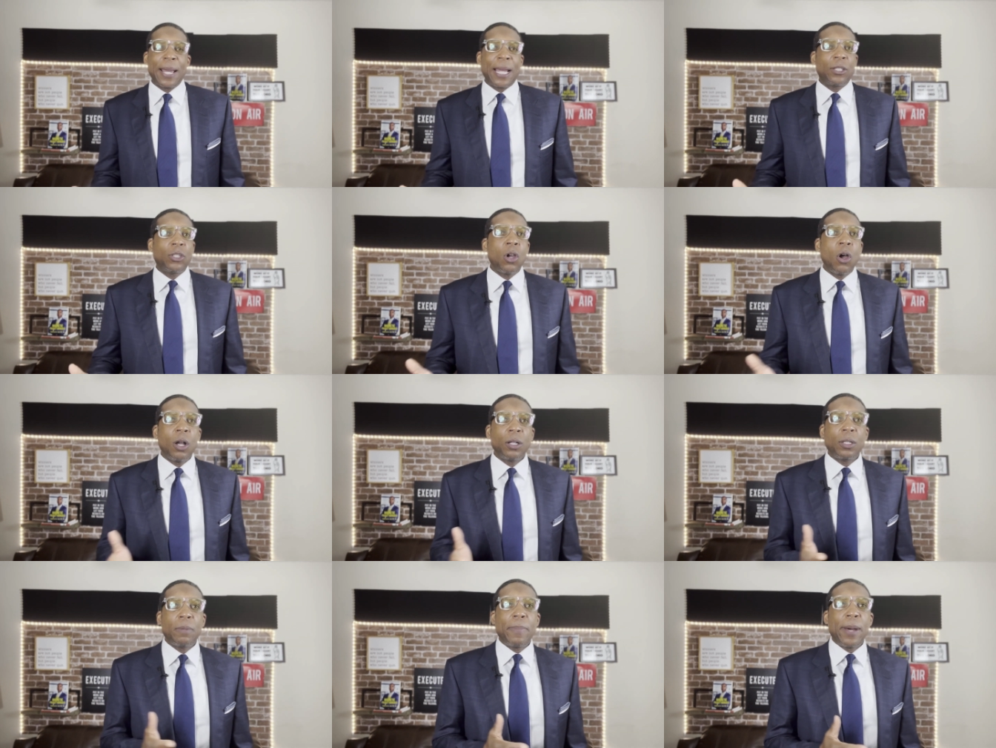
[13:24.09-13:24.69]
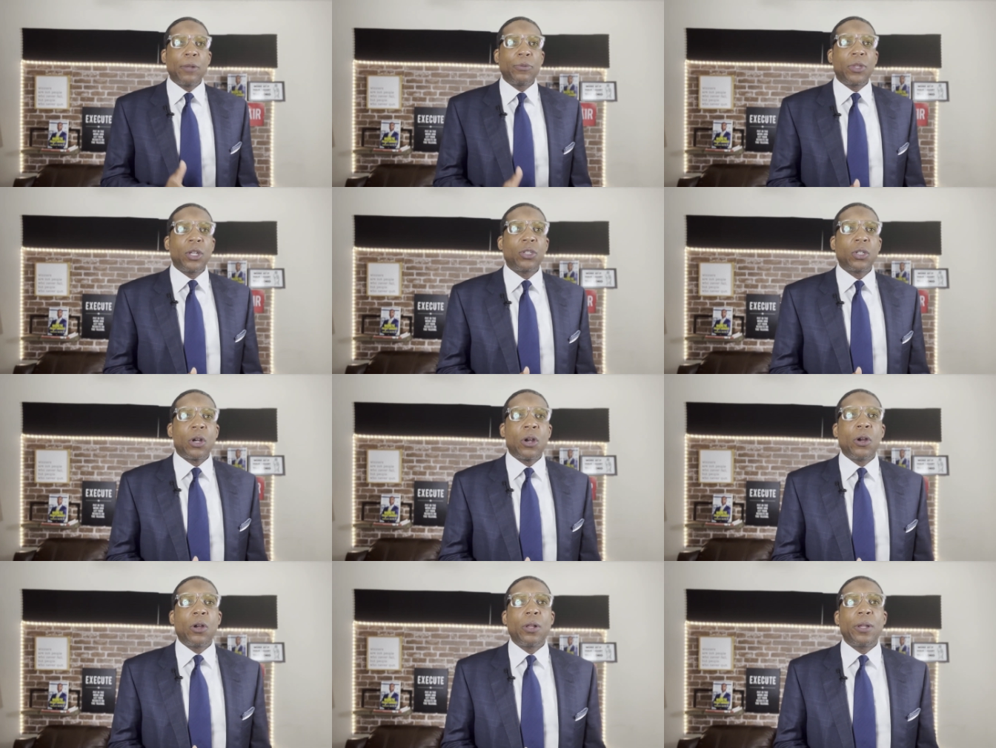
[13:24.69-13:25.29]
I talked about this
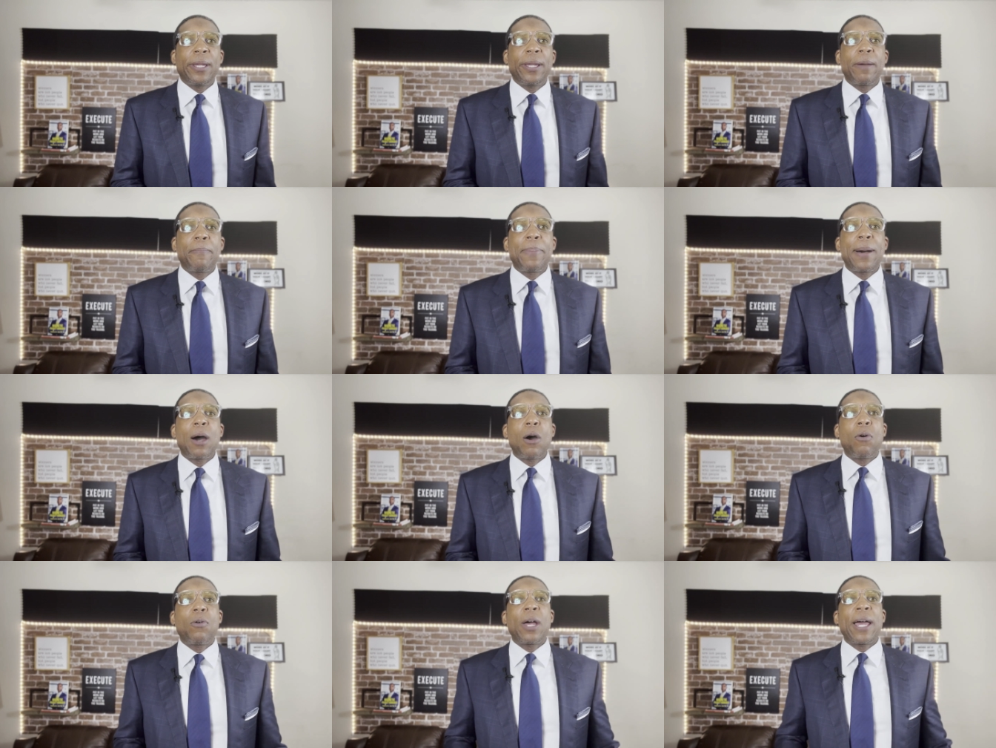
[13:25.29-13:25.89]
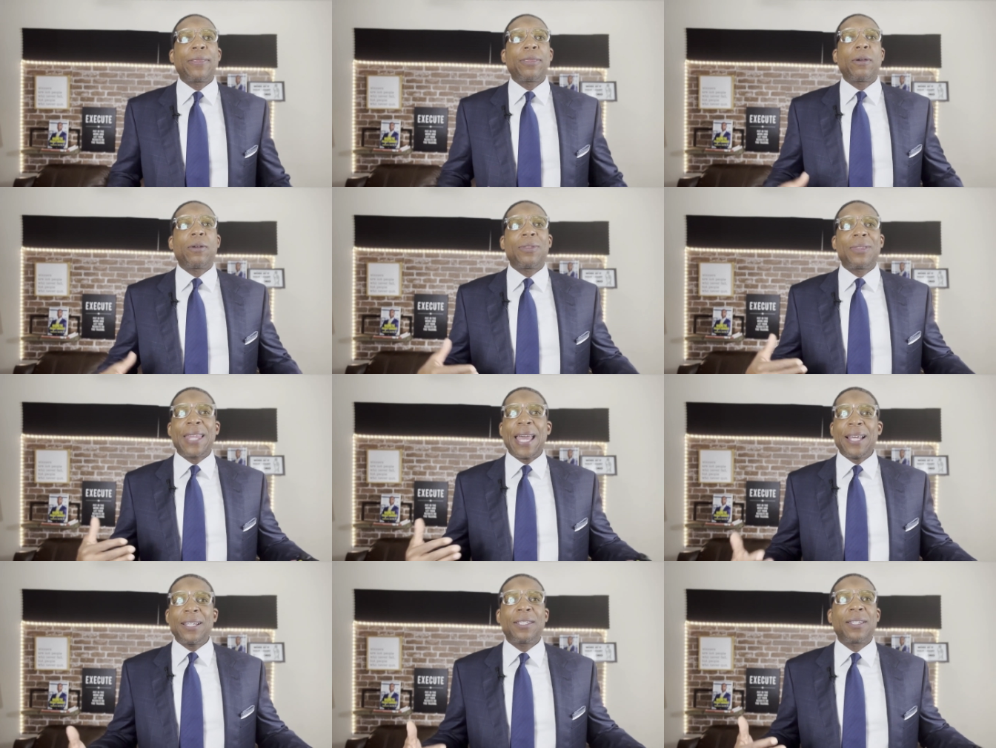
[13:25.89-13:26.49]
early about at the
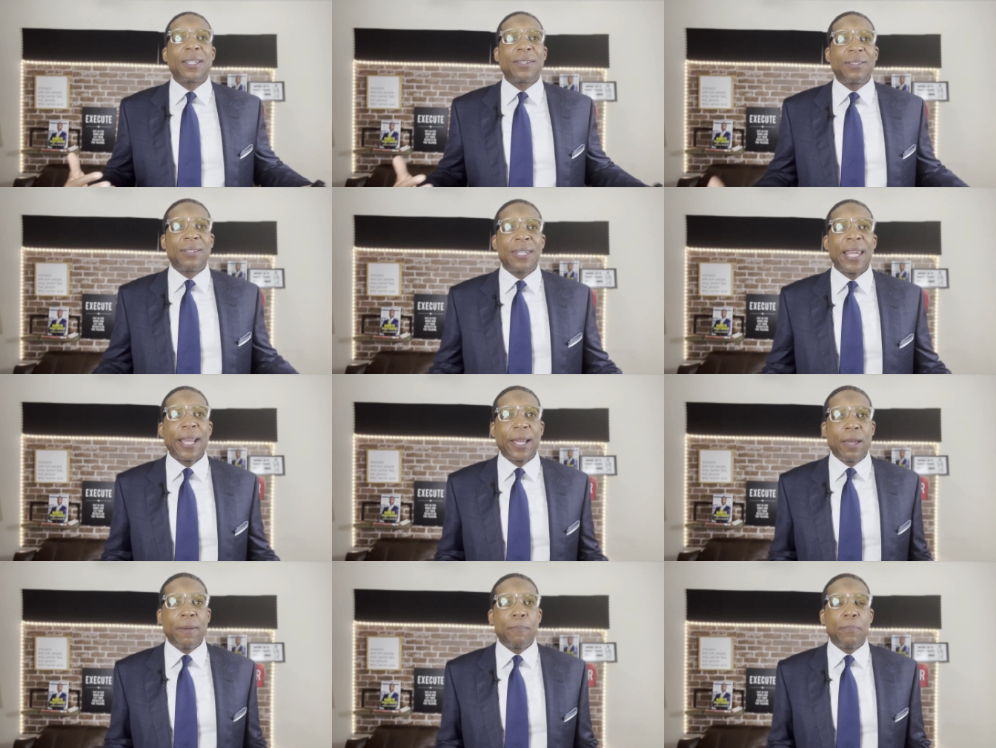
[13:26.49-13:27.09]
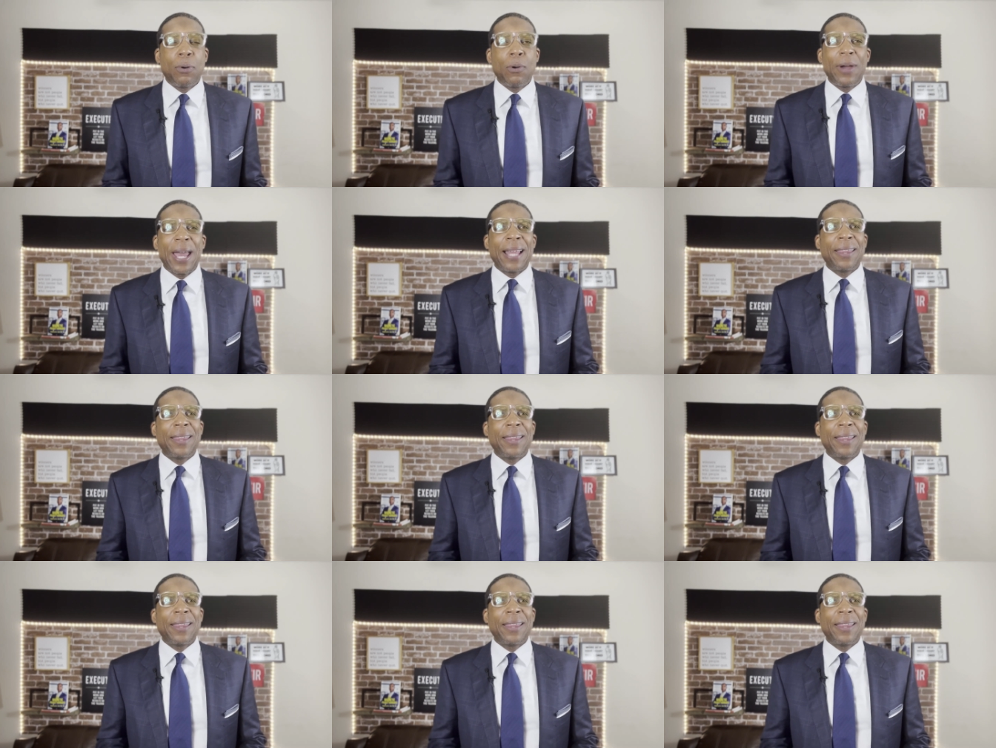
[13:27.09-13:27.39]
that's the second point.